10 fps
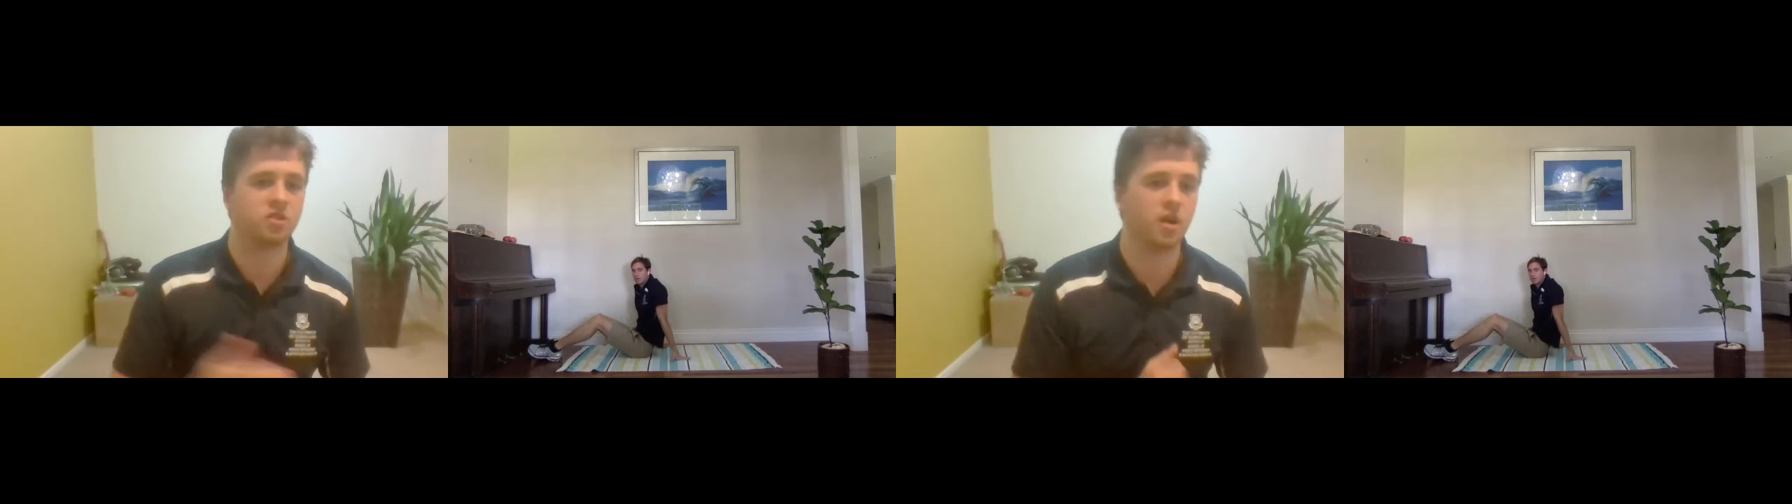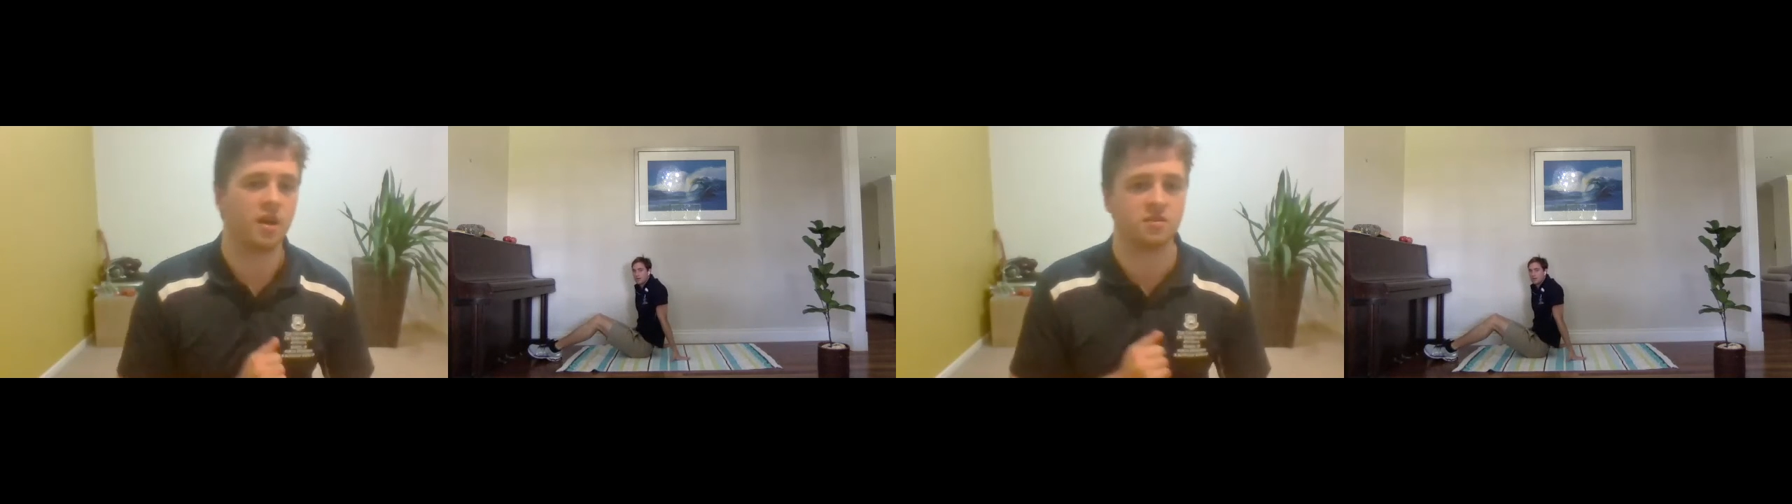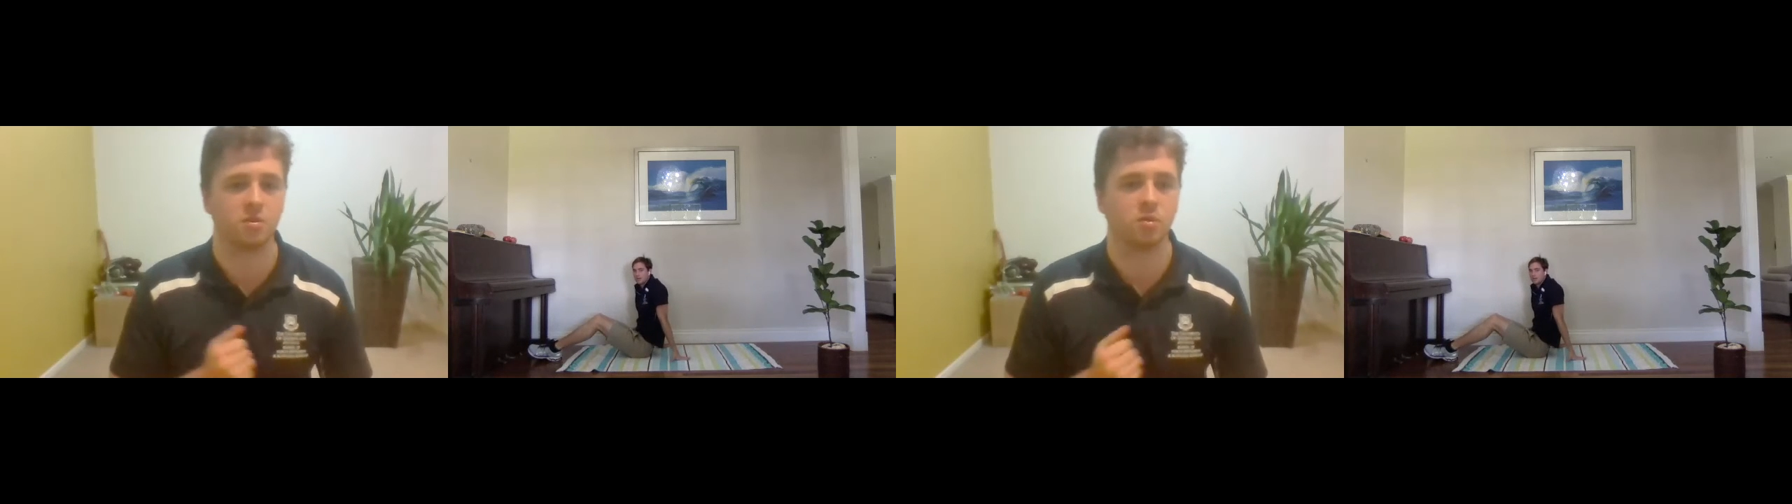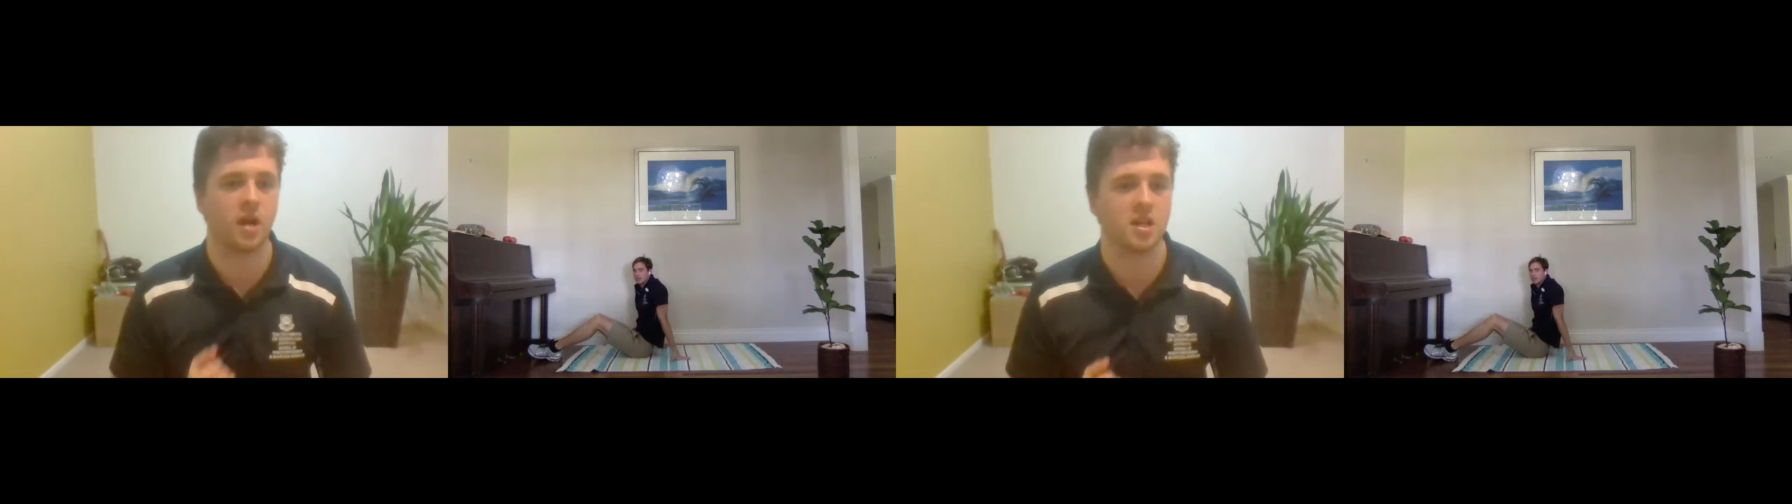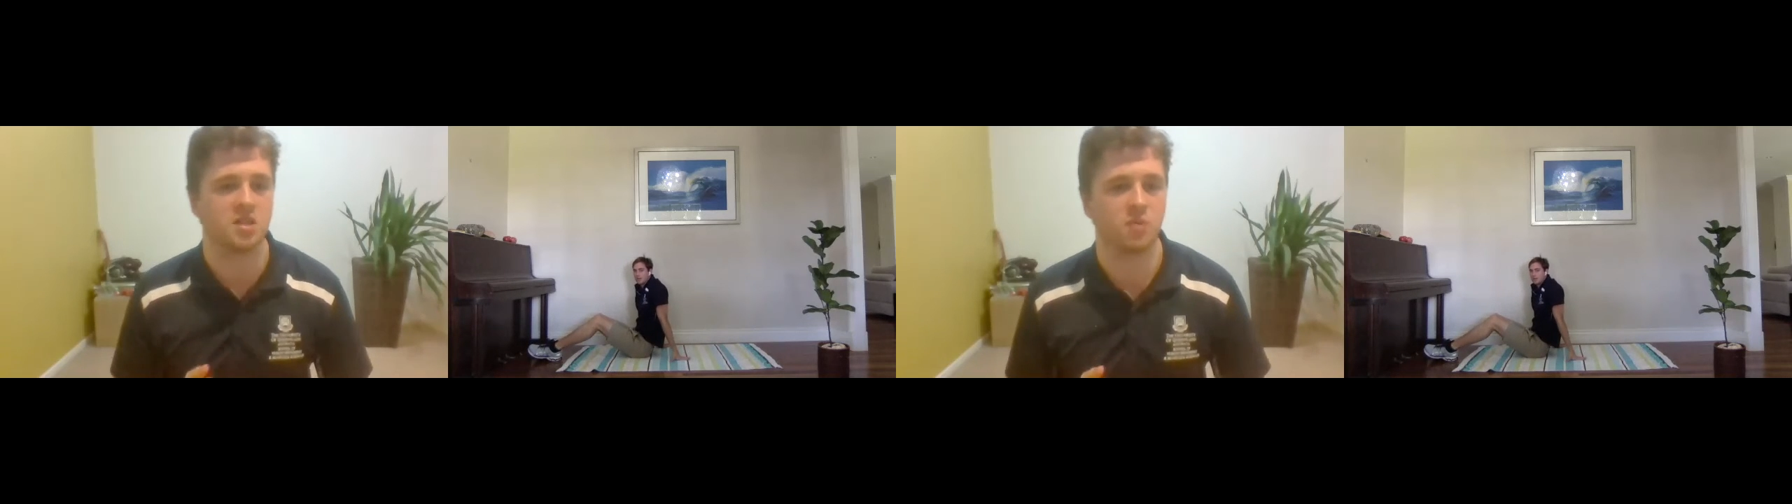dries from a
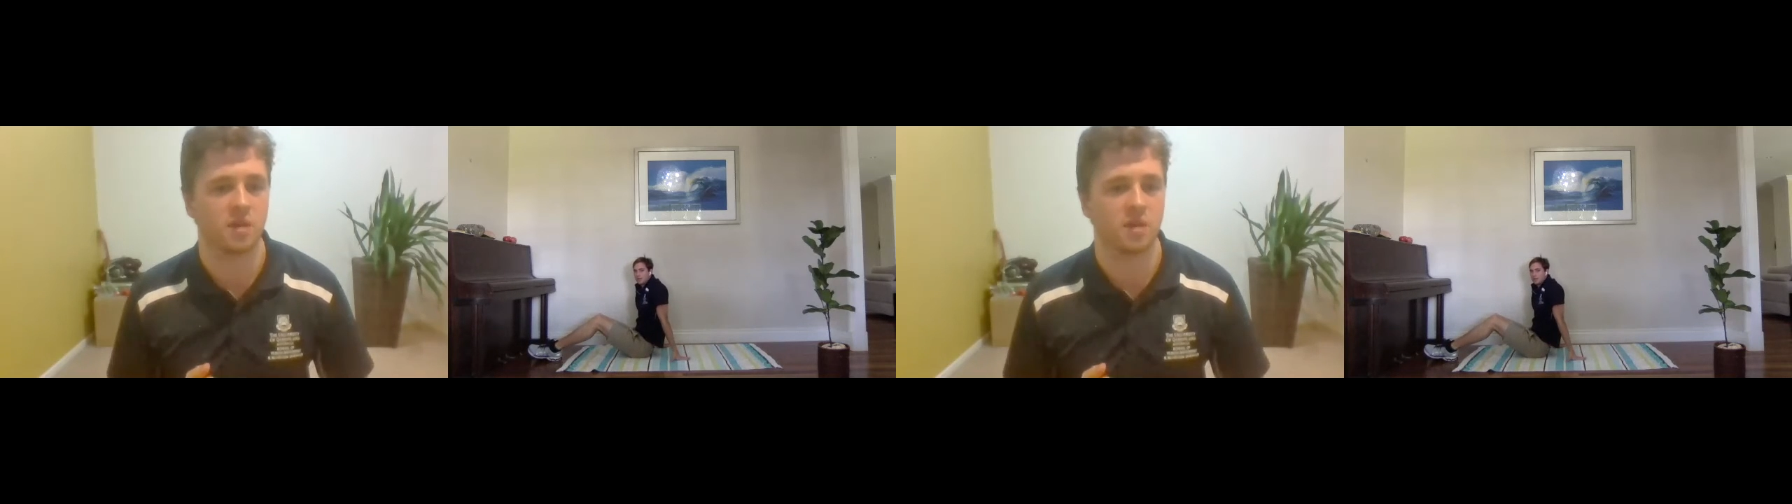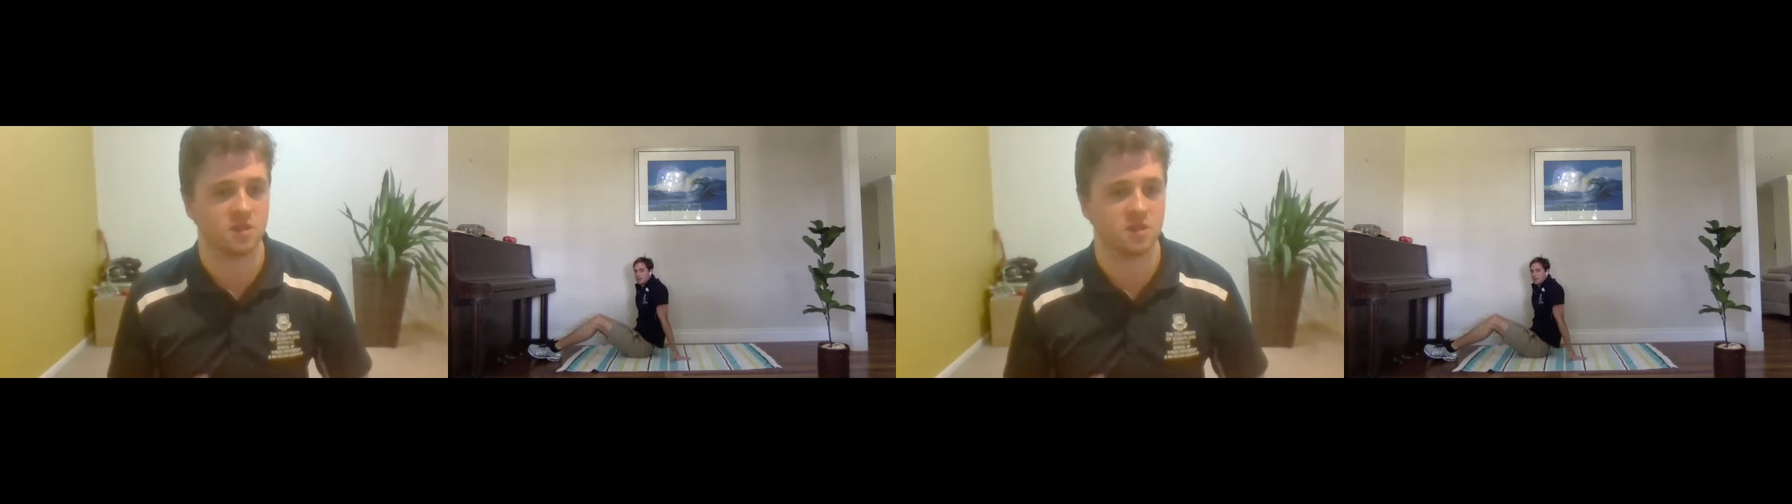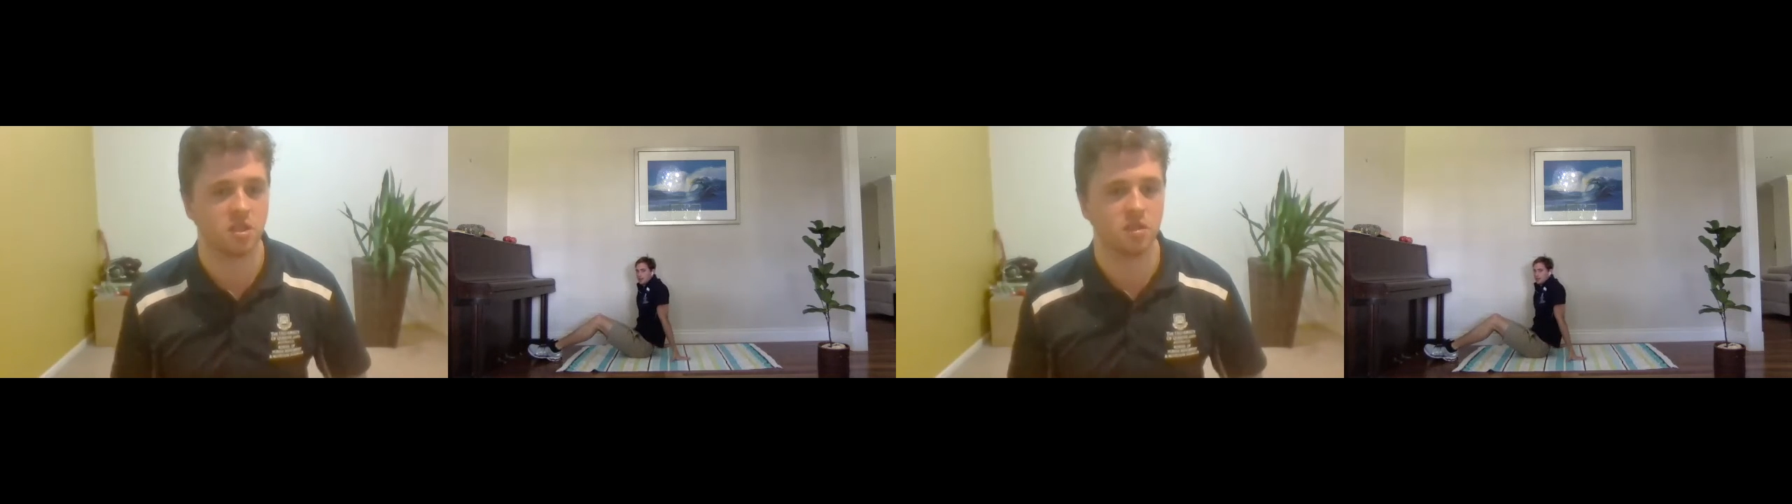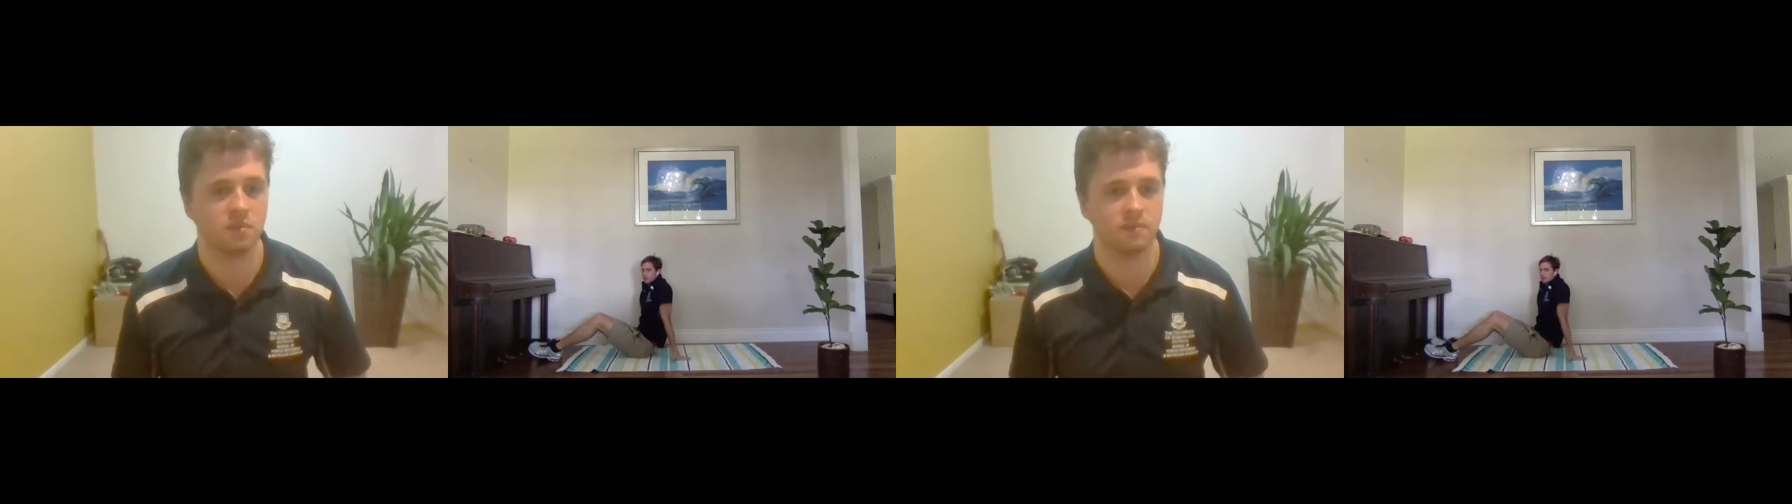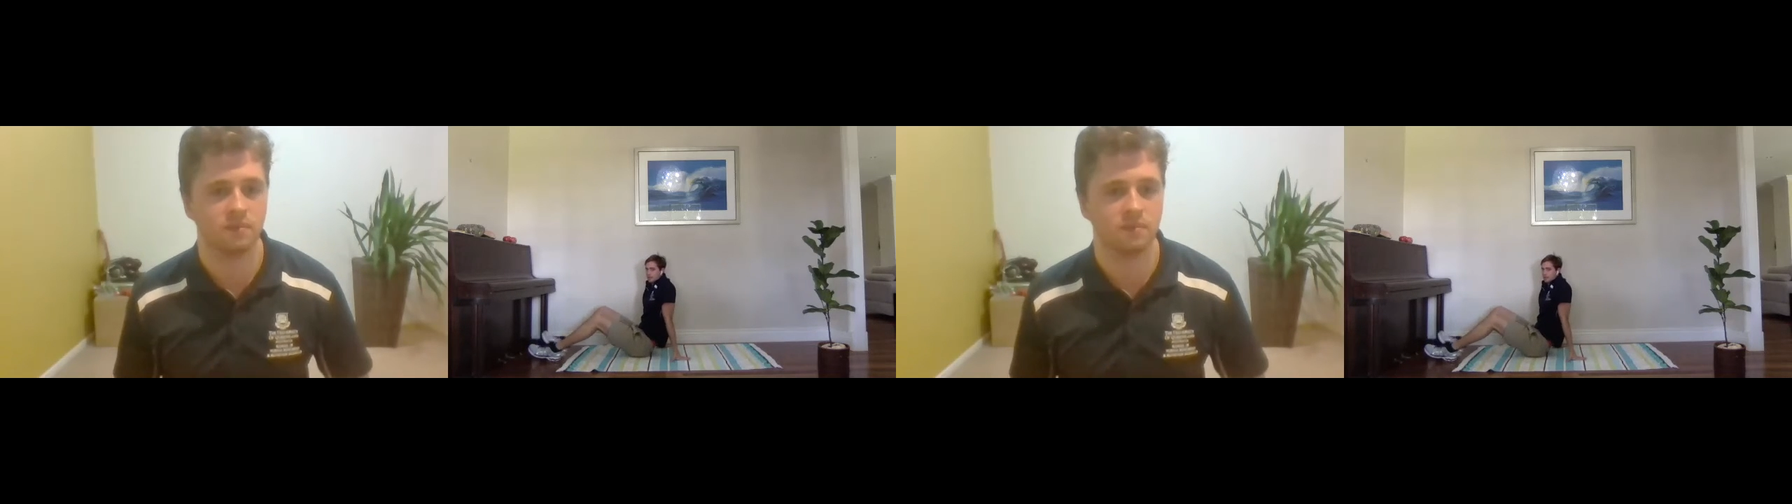raised plank position.